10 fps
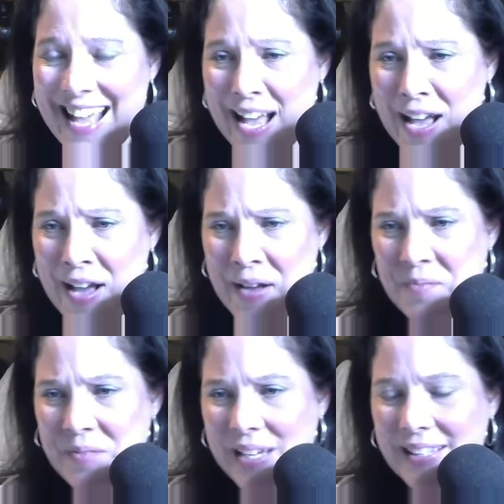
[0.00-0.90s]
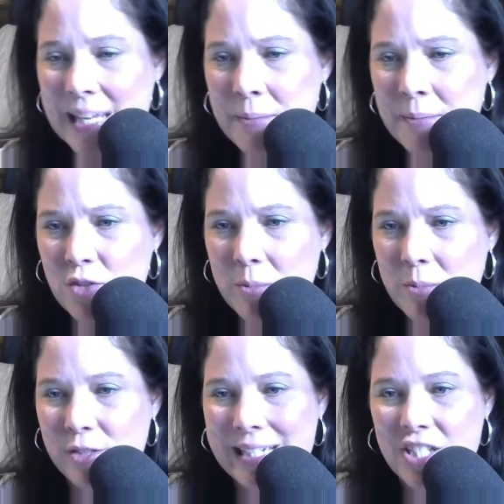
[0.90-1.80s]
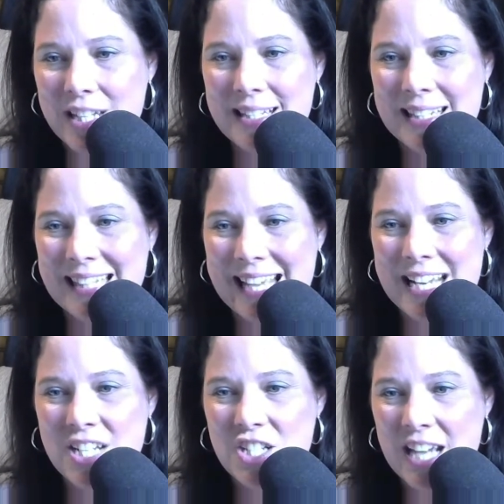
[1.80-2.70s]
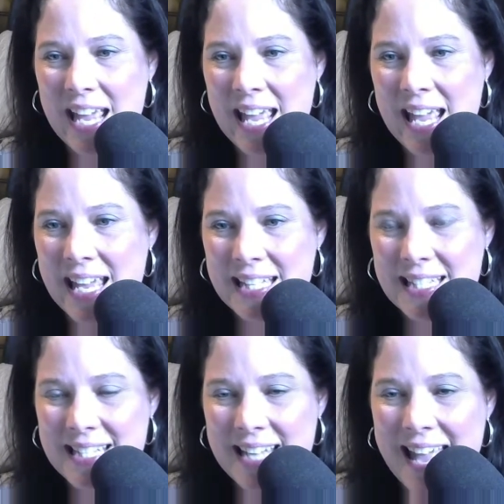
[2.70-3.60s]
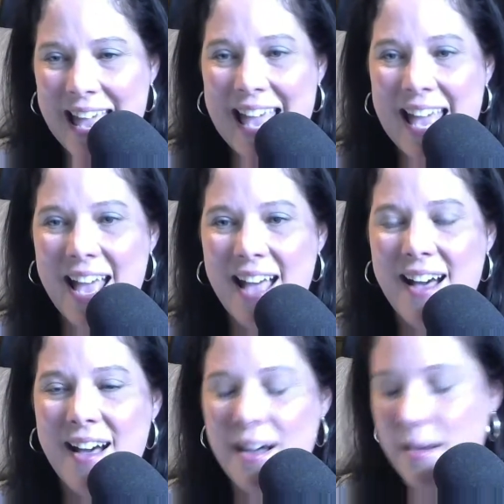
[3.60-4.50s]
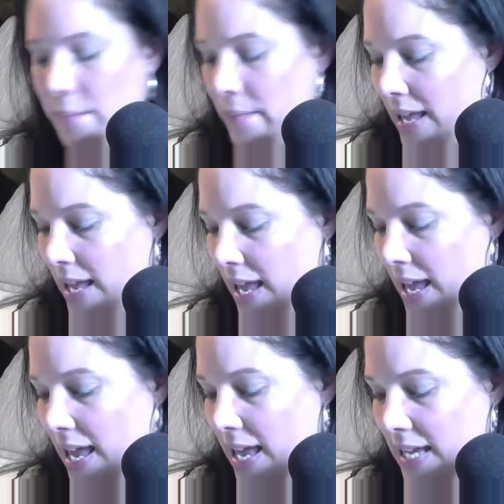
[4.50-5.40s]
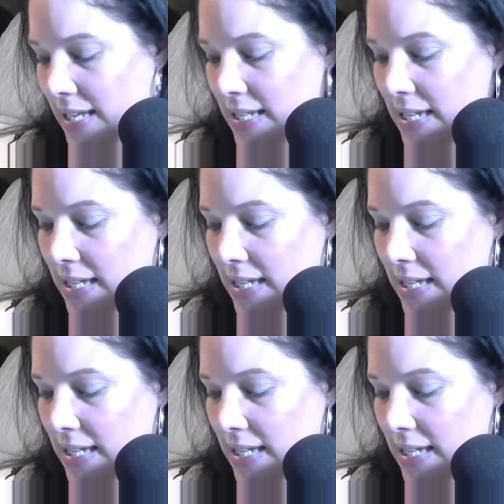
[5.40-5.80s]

um, the chemistry between Jessica Lange and um, Ed.